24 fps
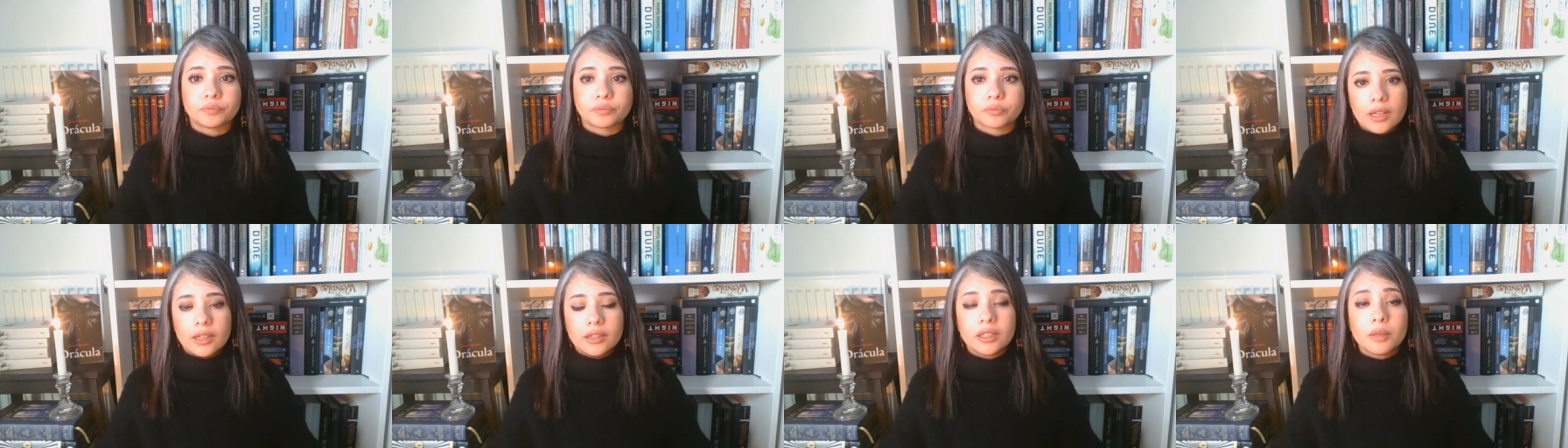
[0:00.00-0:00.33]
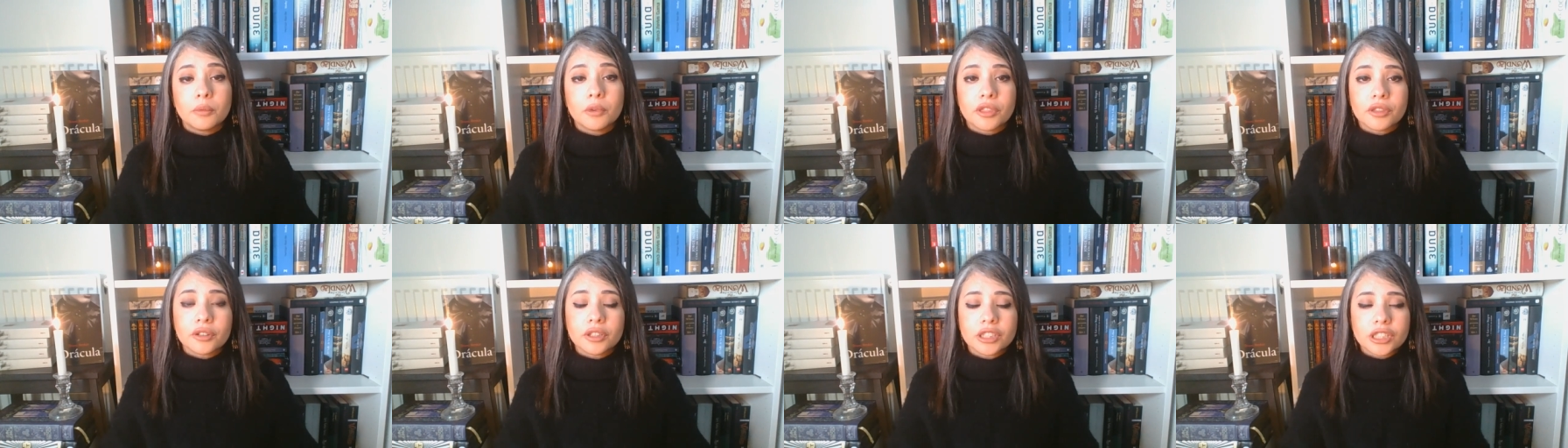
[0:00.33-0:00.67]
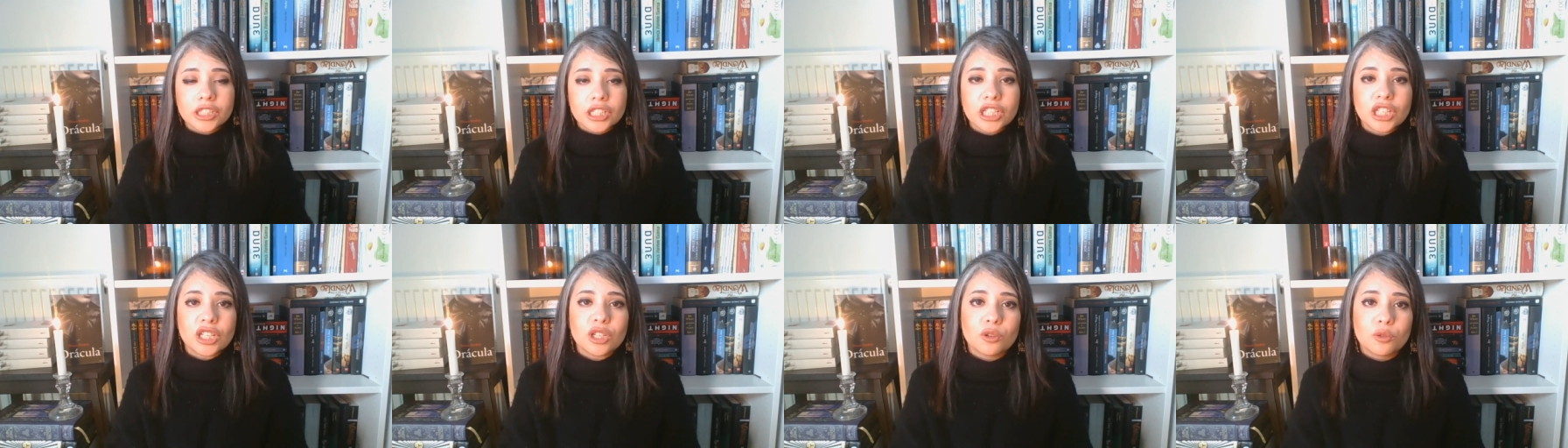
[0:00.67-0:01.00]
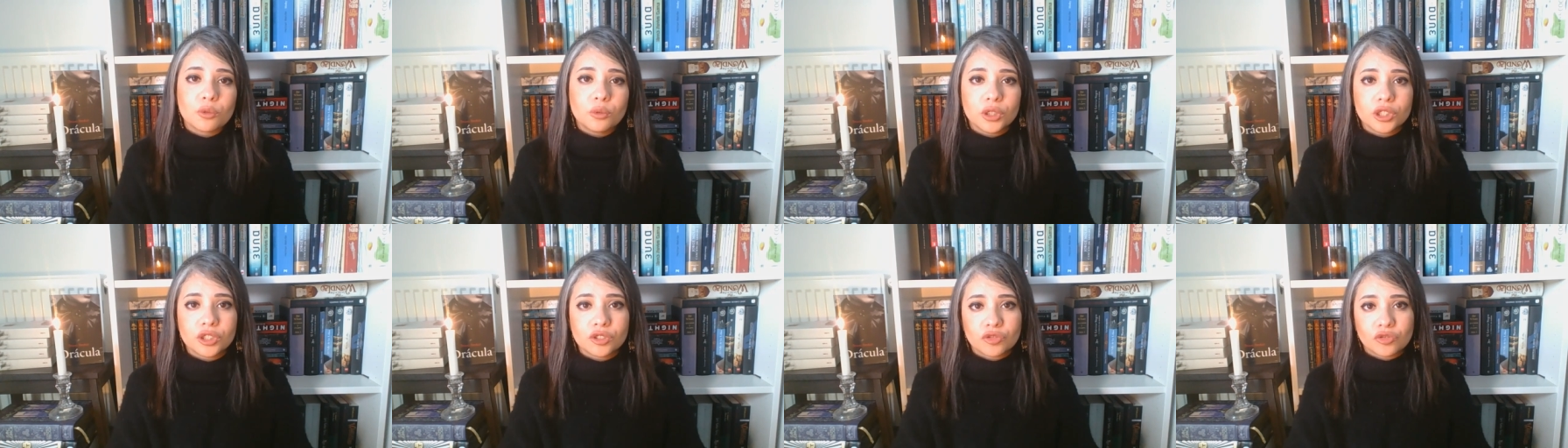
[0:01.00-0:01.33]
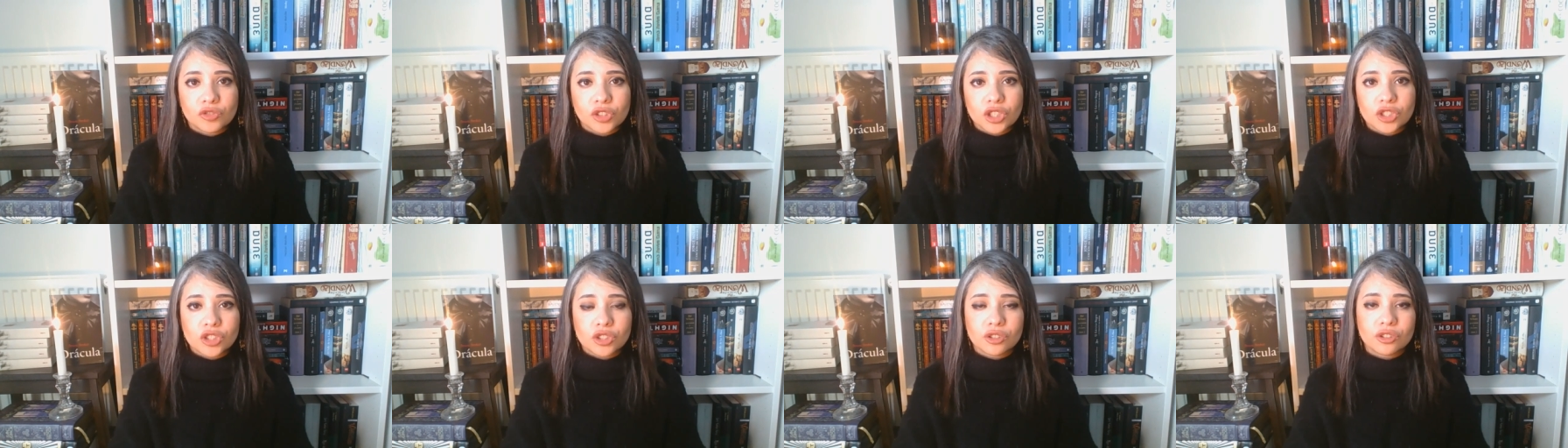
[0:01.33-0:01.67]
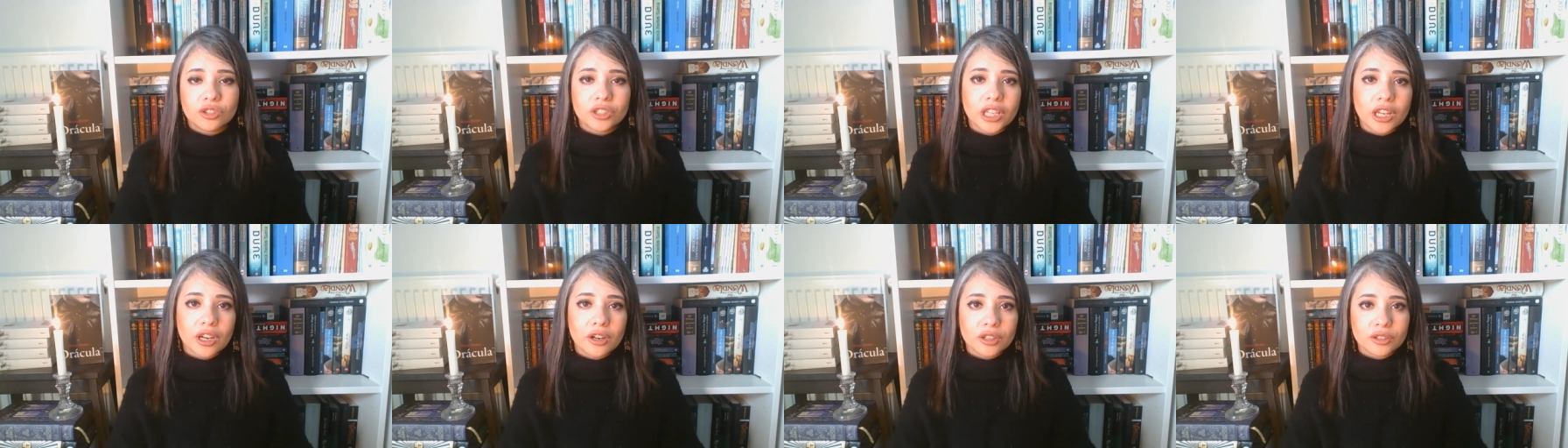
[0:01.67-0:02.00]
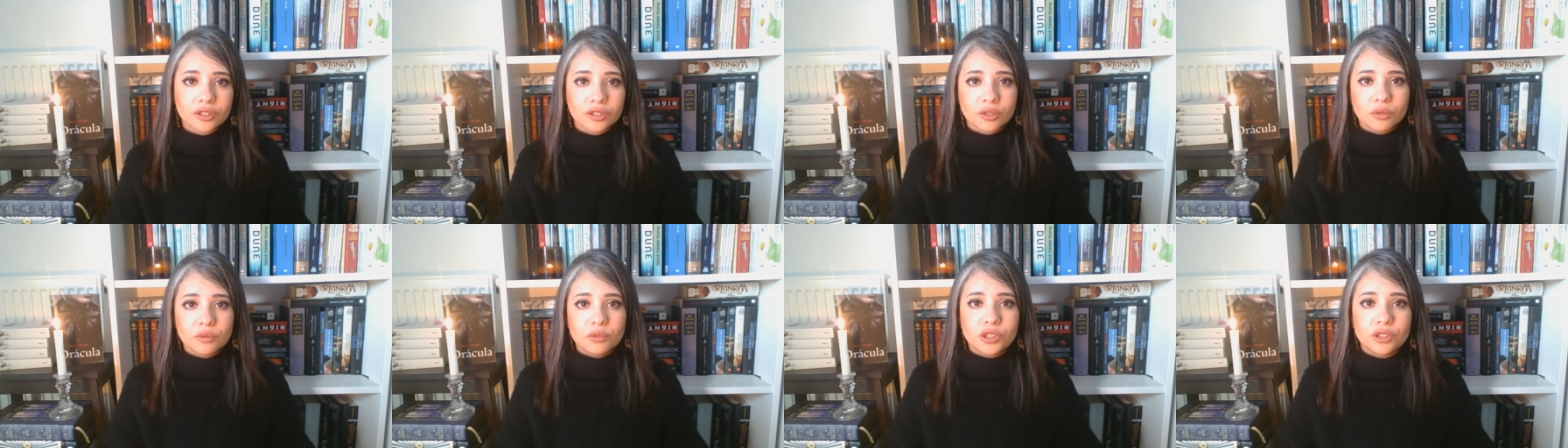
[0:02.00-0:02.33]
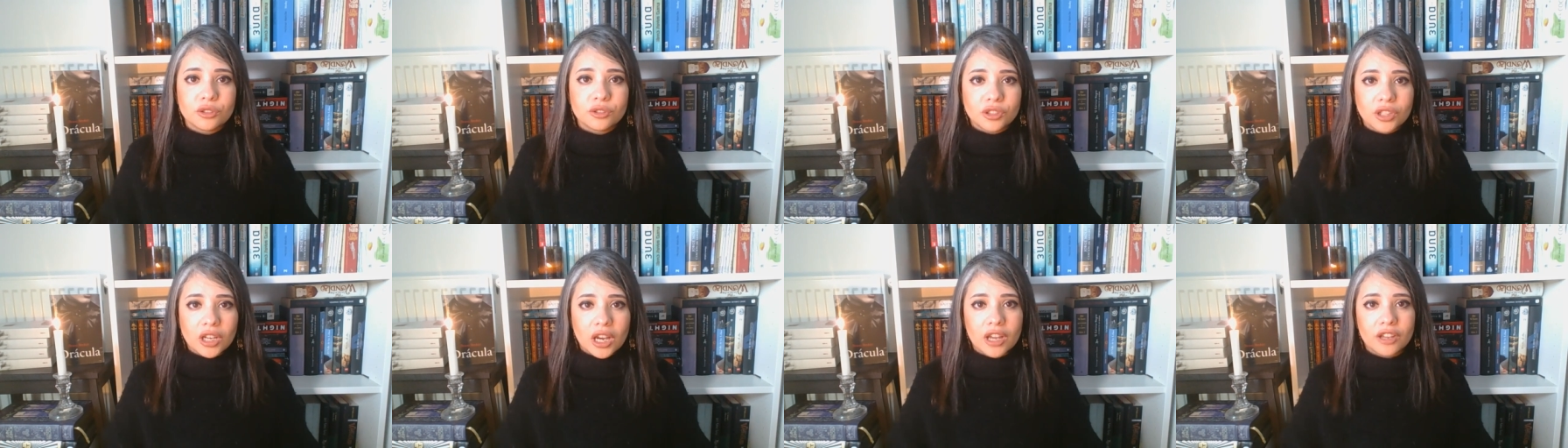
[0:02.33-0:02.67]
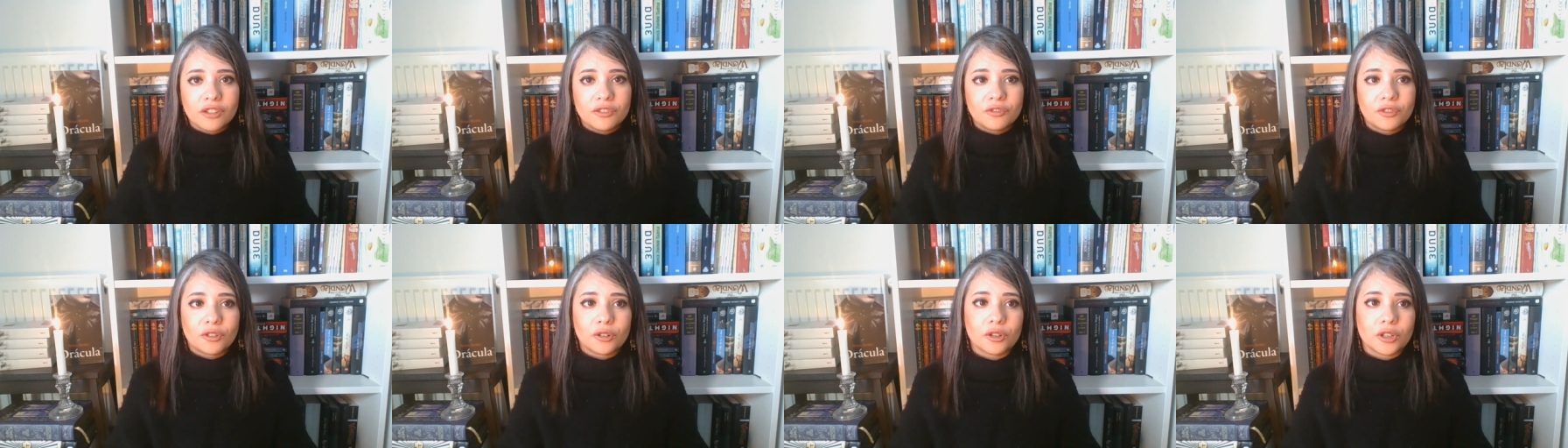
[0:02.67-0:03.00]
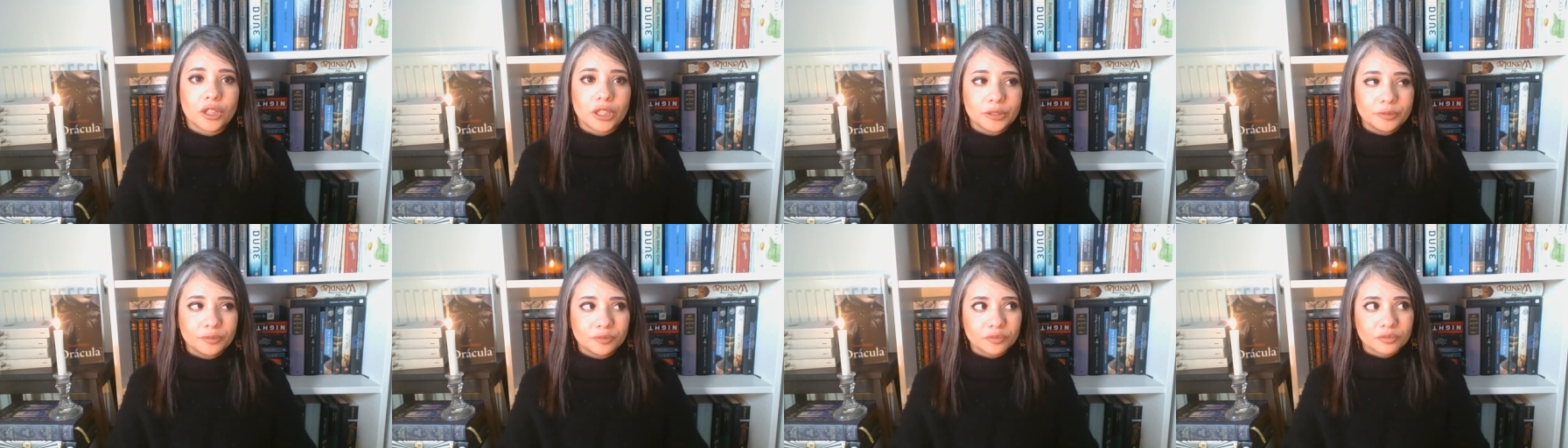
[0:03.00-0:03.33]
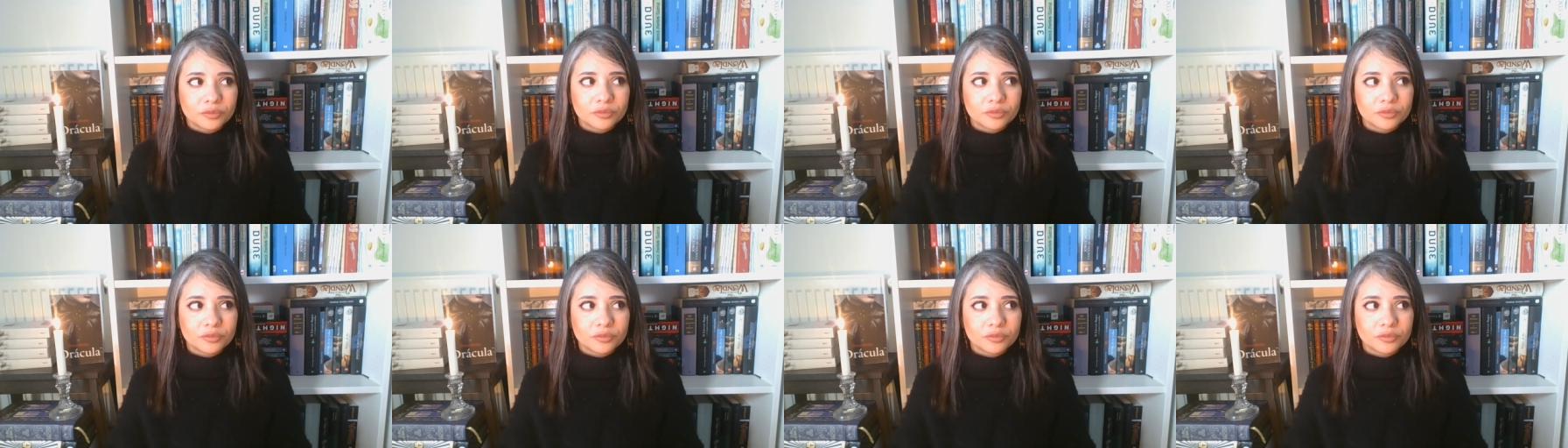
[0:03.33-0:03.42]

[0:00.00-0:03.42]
Number 13, which fictional character would you die for?